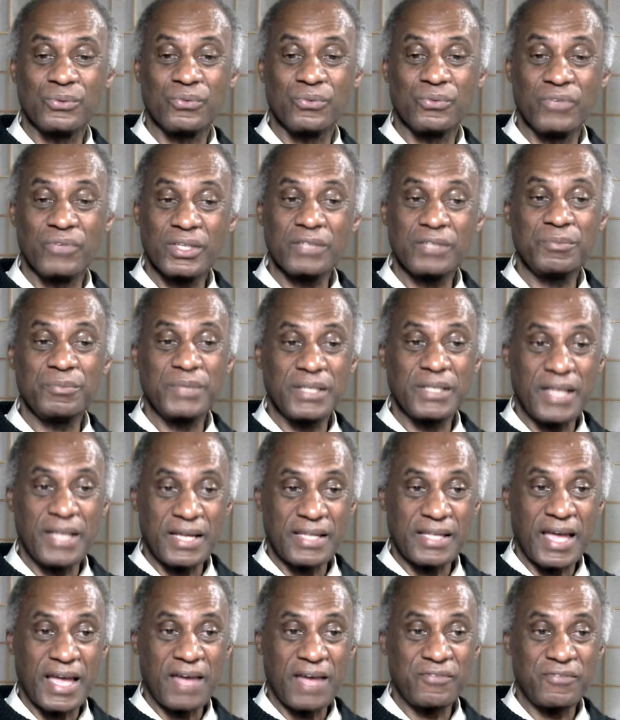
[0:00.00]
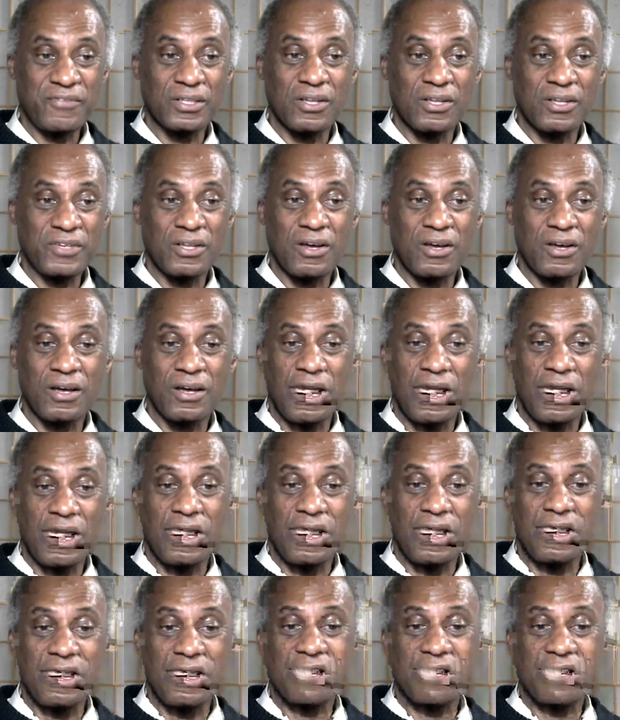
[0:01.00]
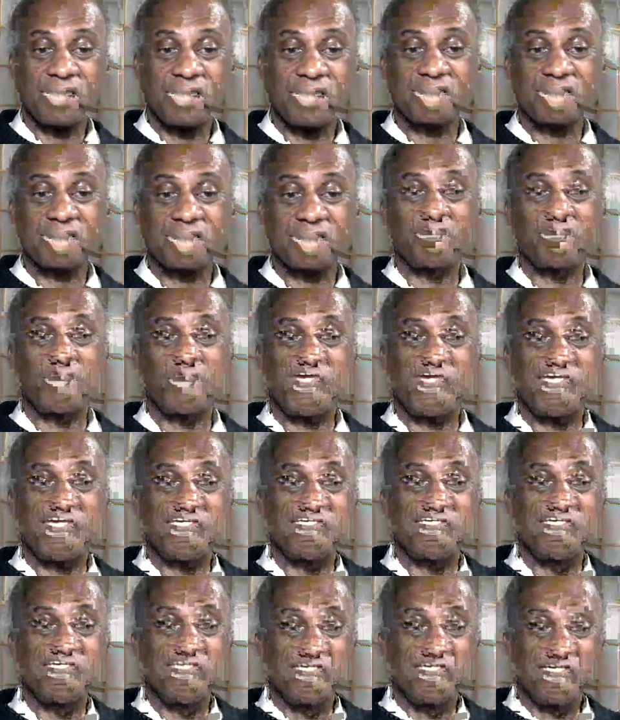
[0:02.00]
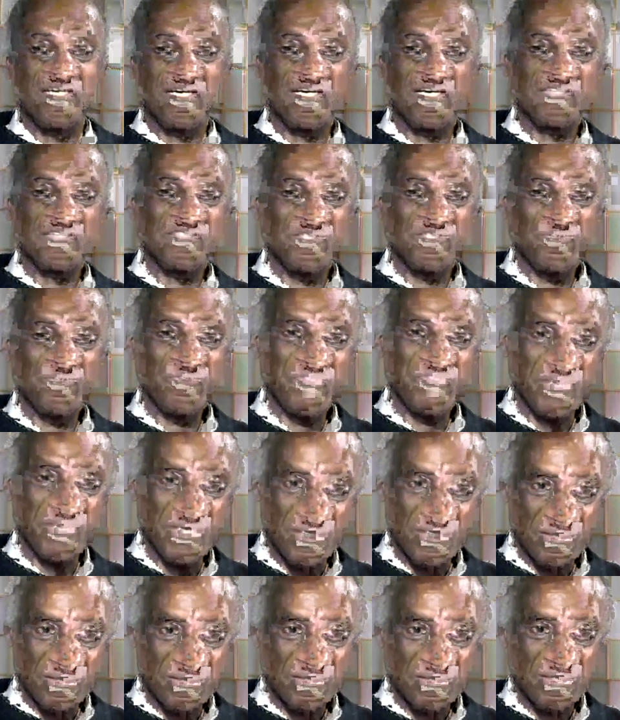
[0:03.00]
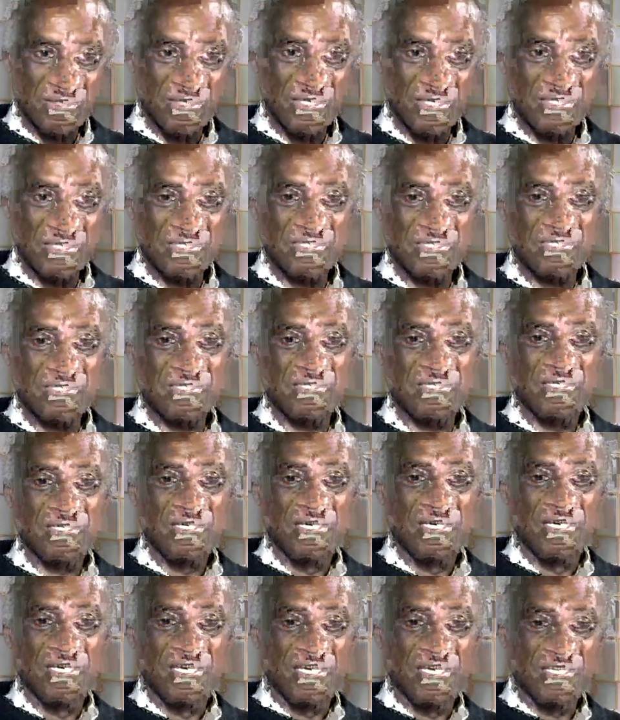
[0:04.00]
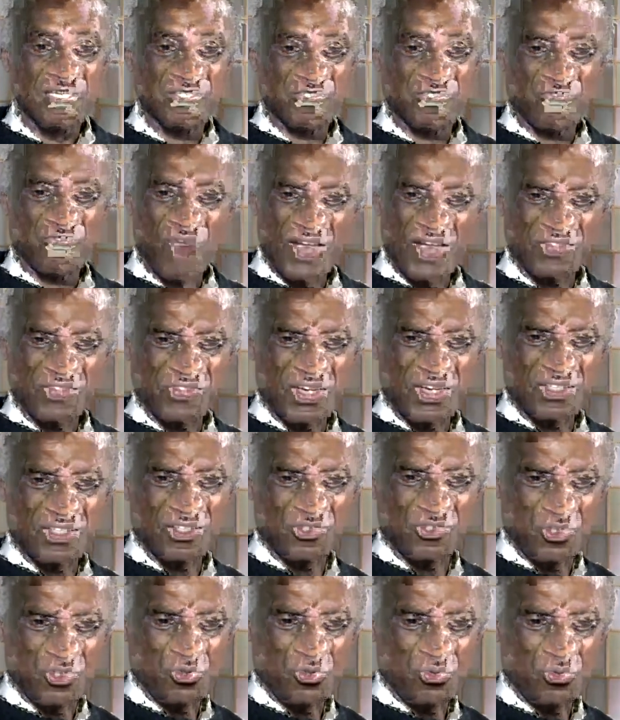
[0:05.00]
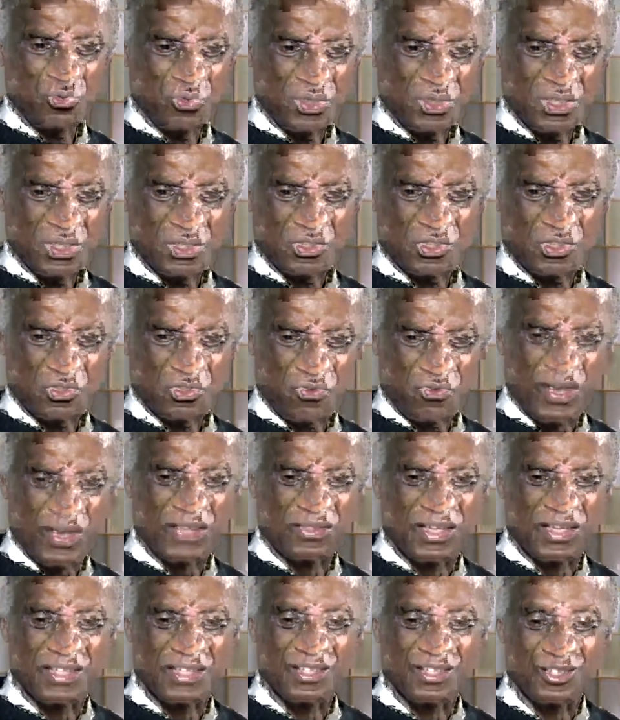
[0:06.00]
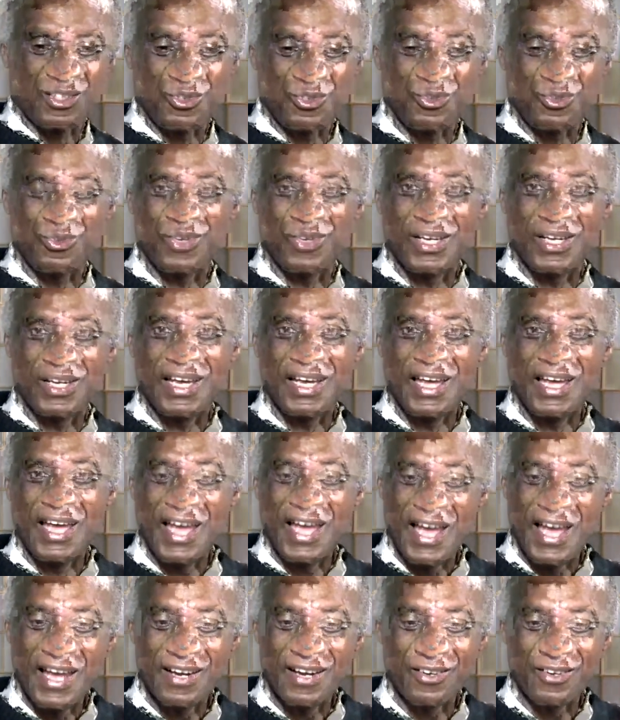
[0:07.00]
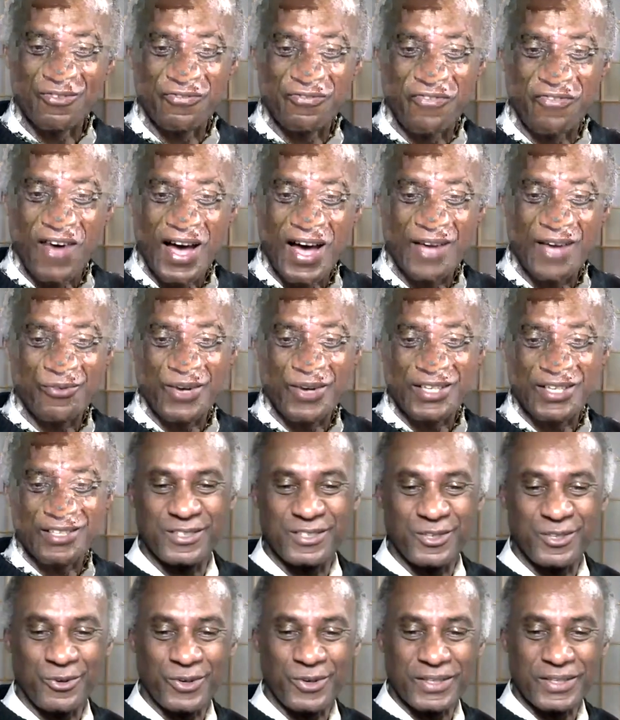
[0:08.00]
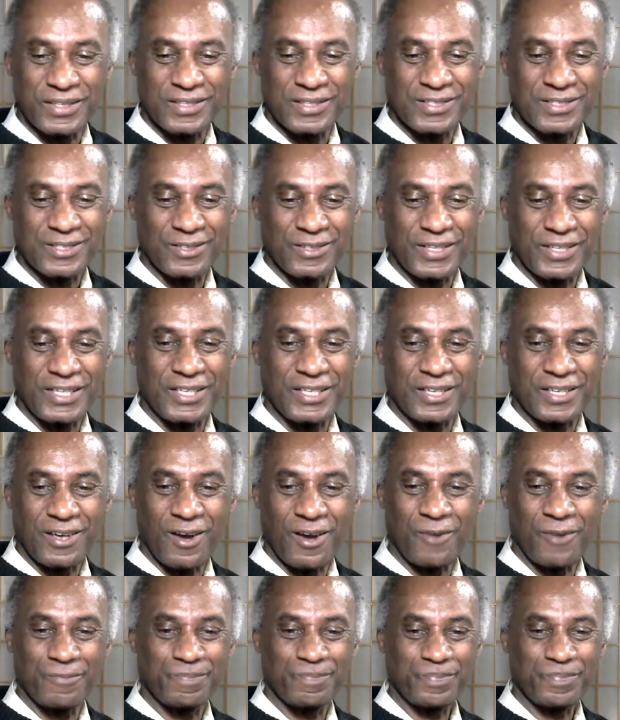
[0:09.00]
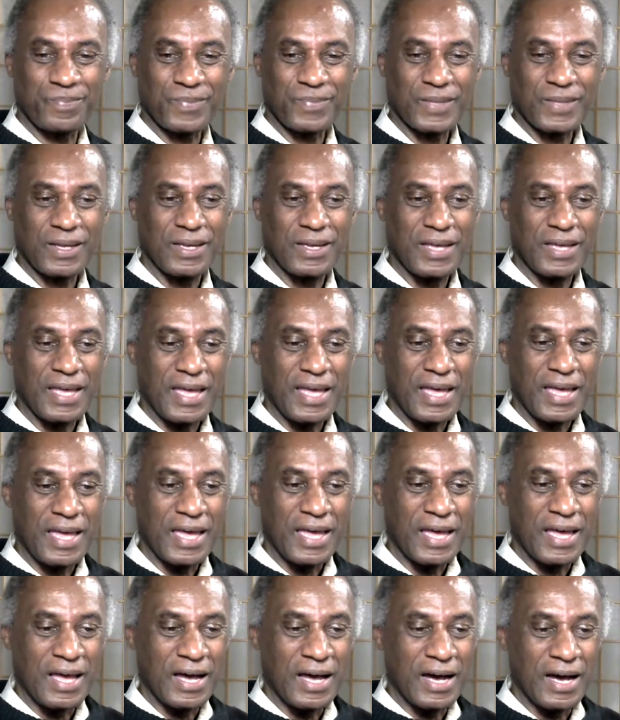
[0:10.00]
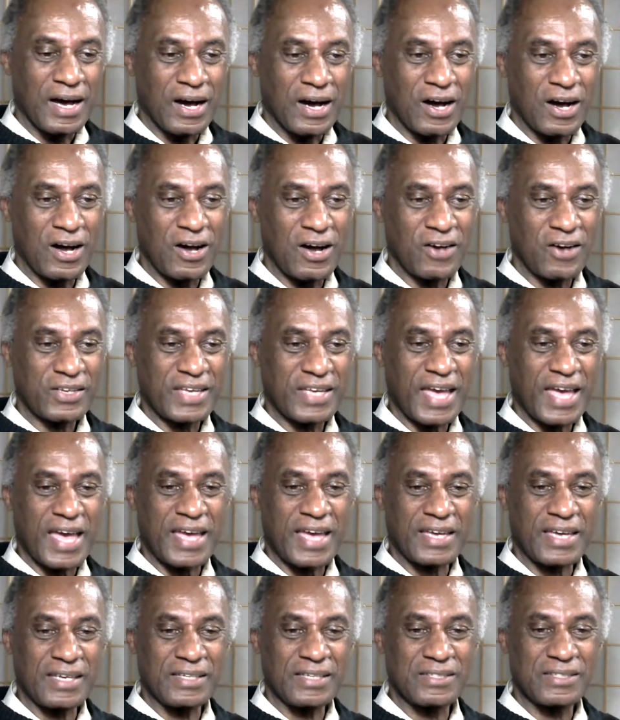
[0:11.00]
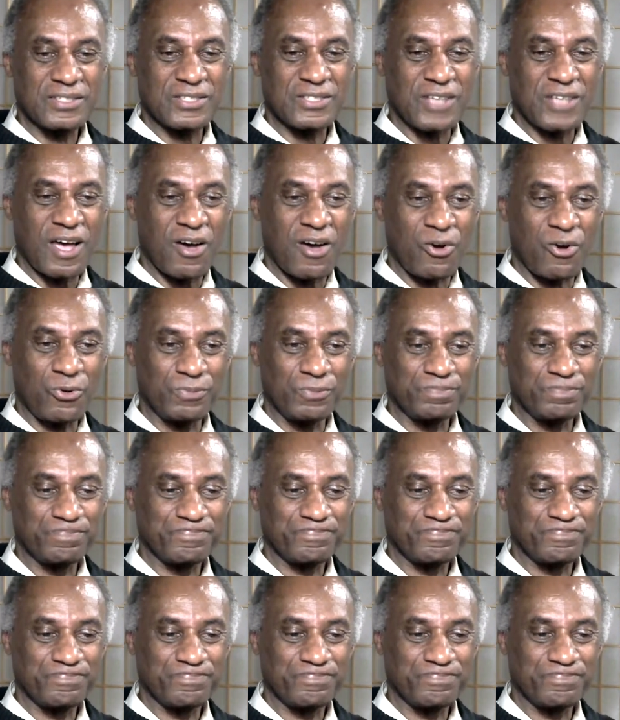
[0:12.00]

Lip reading: Really be glad to have you along. And that's the way to do things. It's the right thing to do. It's the great thing to do, and a fine way to do it. So there you go. Okay, so